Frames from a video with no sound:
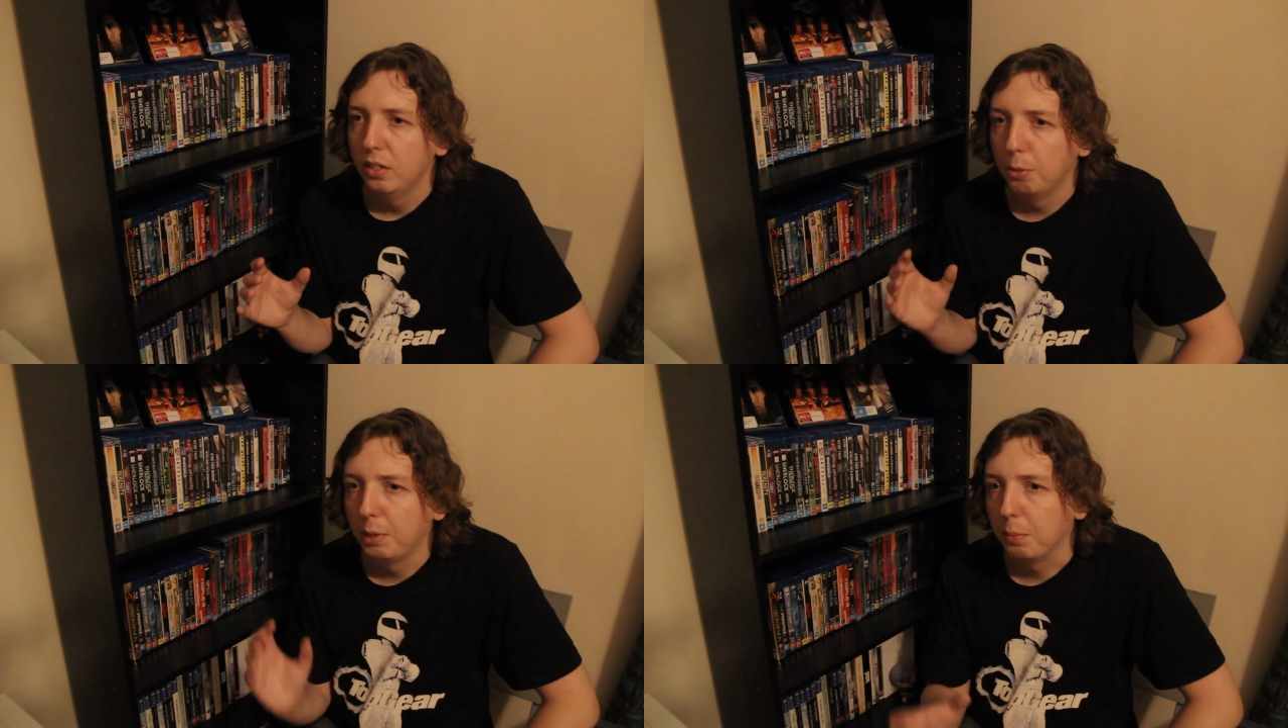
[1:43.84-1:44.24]

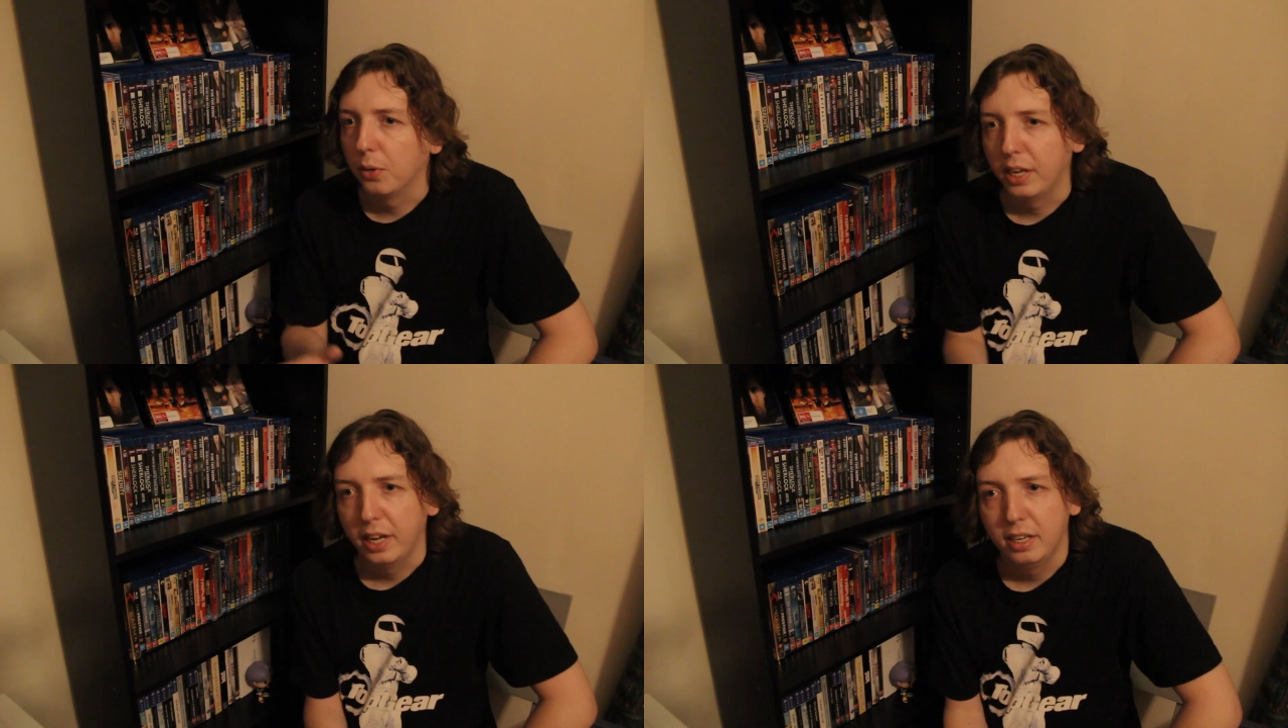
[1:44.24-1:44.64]
Dominic
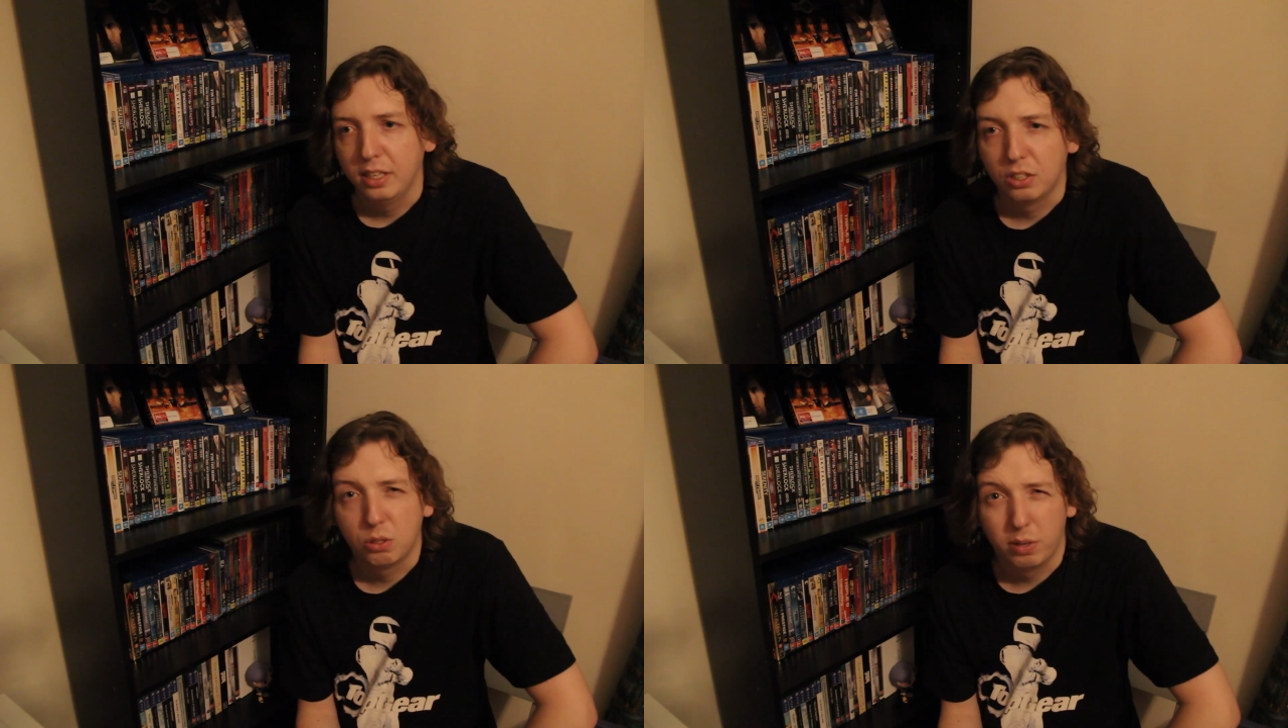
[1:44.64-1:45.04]
Monaghan
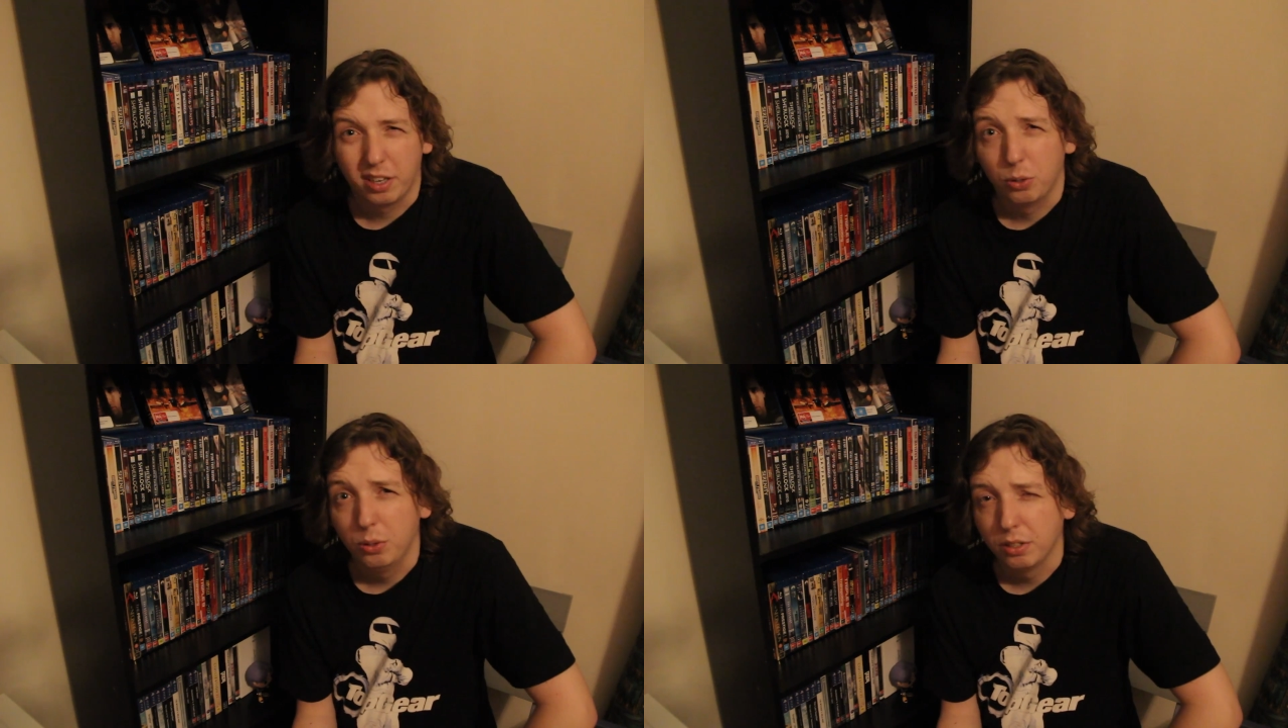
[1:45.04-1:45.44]
is
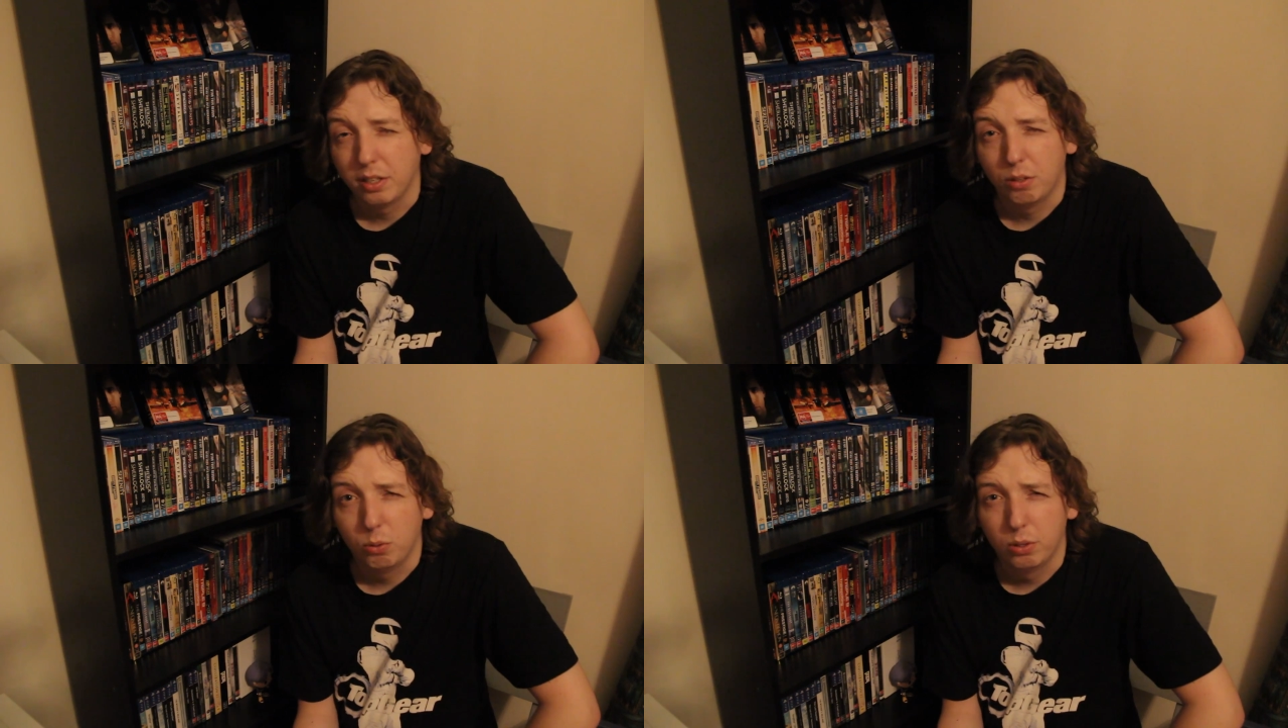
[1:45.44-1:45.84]
quite good,
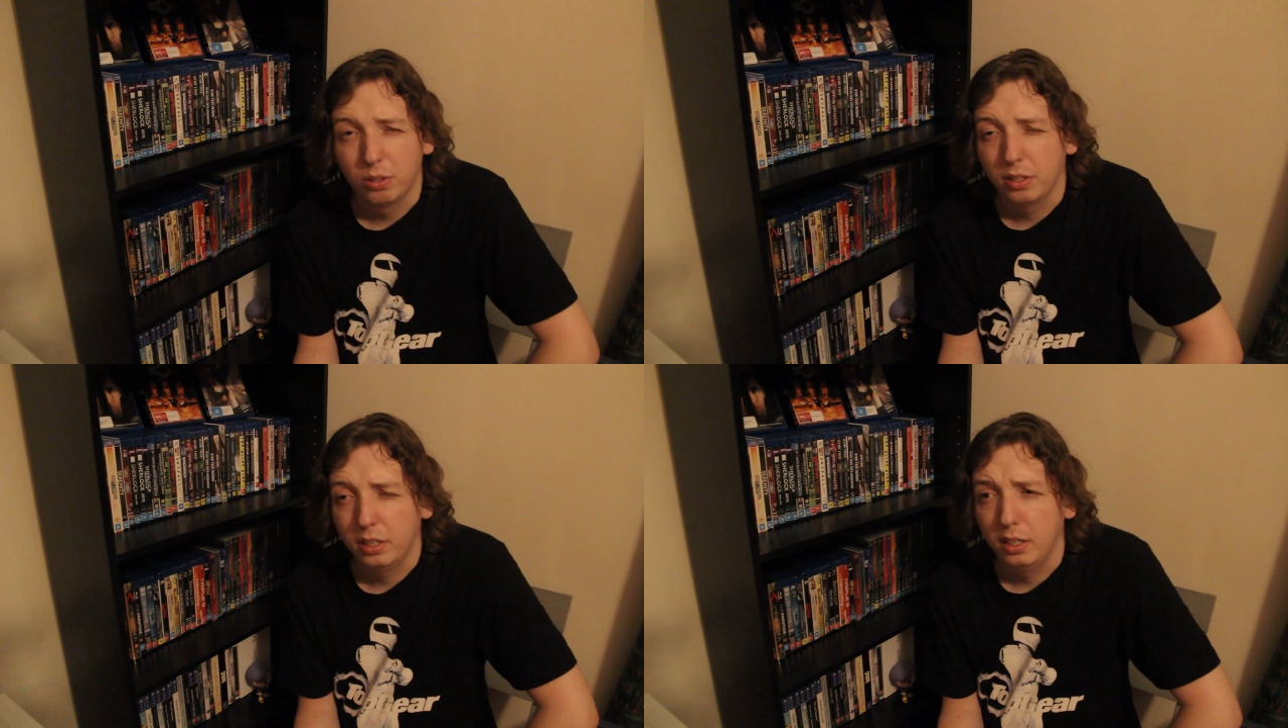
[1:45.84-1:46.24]
I thought,